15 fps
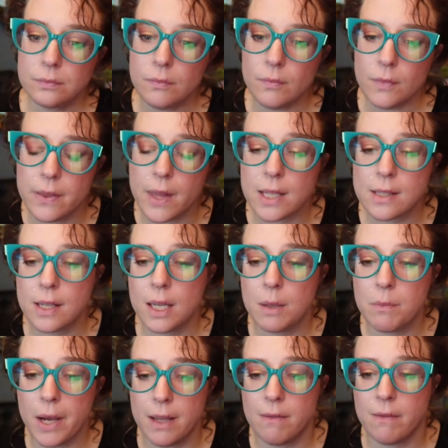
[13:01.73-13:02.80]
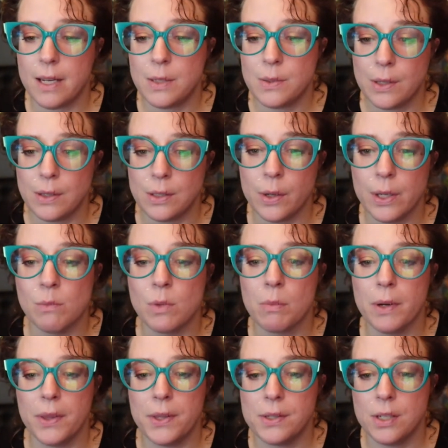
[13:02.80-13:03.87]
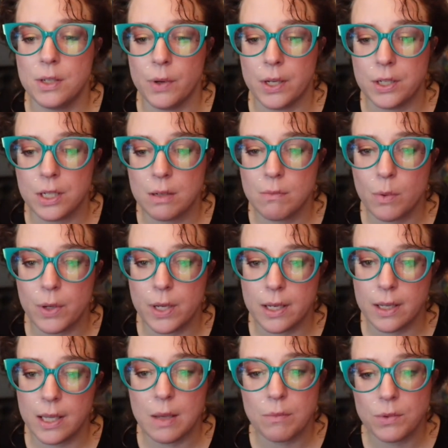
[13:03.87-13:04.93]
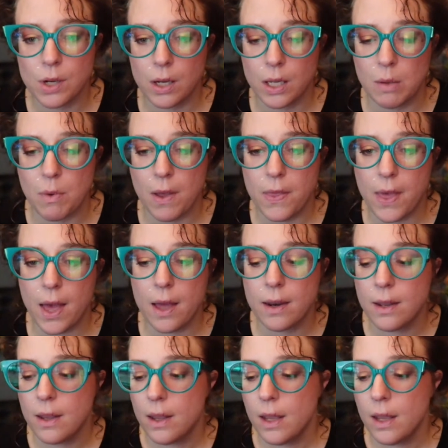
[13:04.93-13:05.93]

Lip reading: That's like my advice without knowing more about the situation, but we can keep talking about that.